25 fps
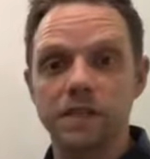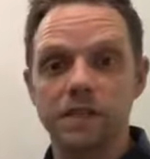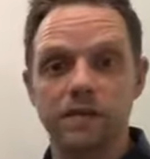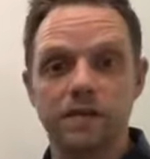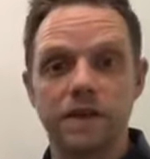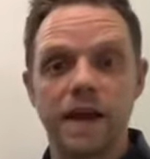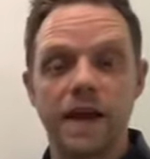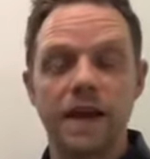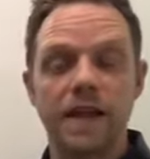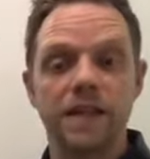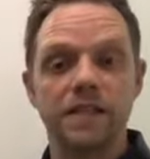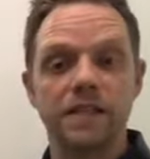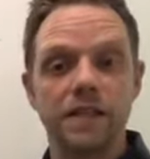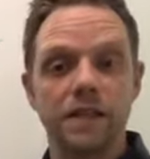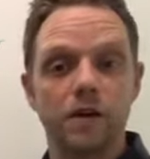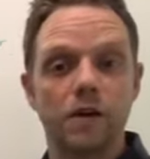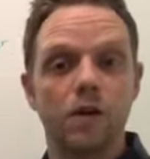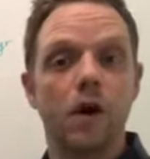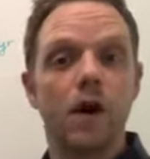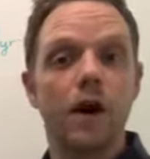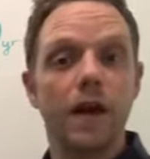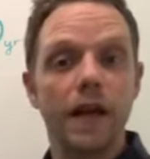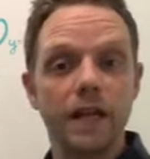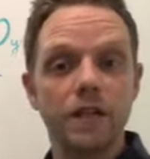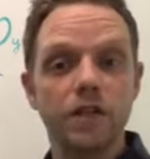financing
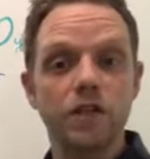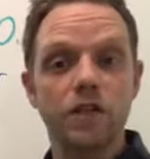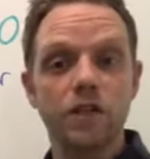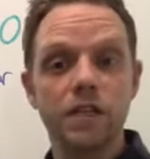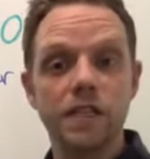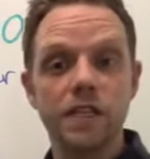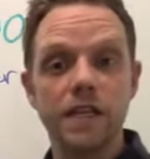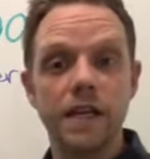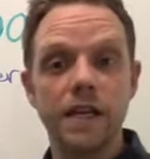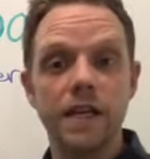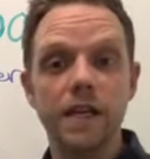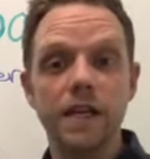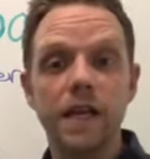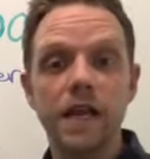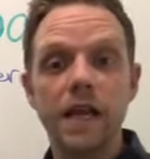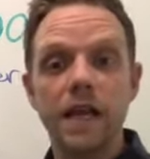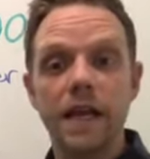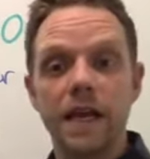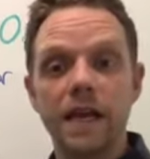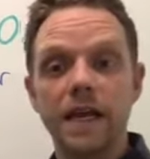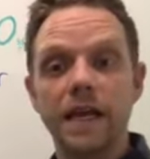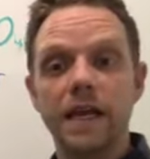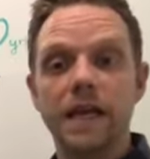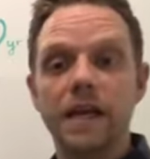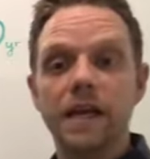or are interested
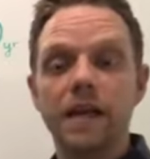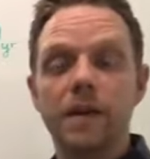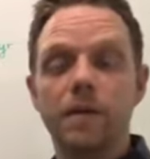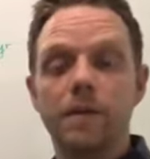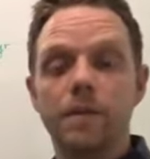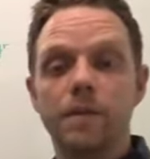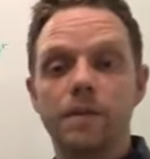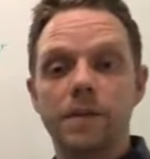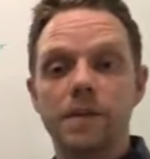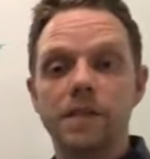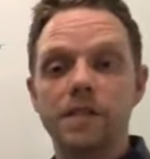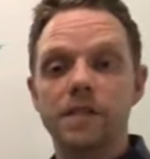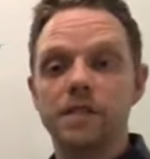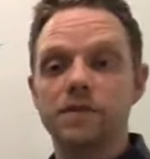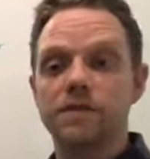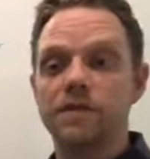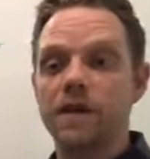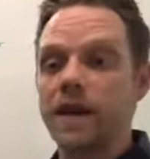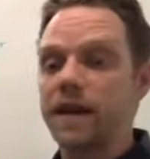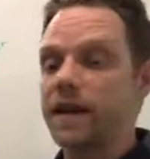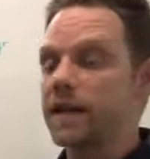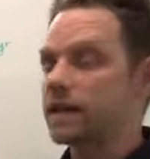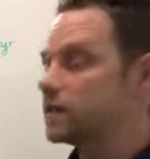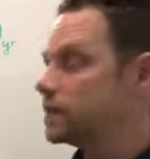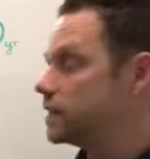in getting business
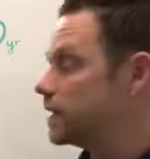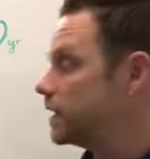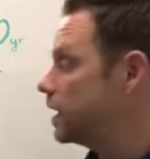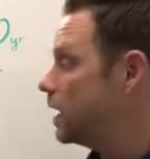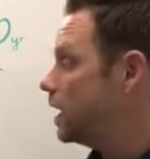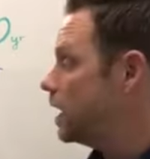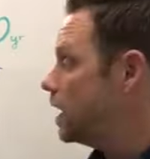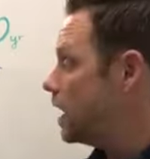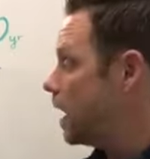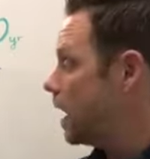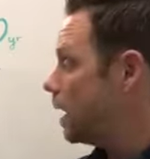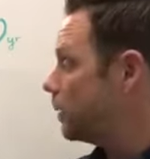financing,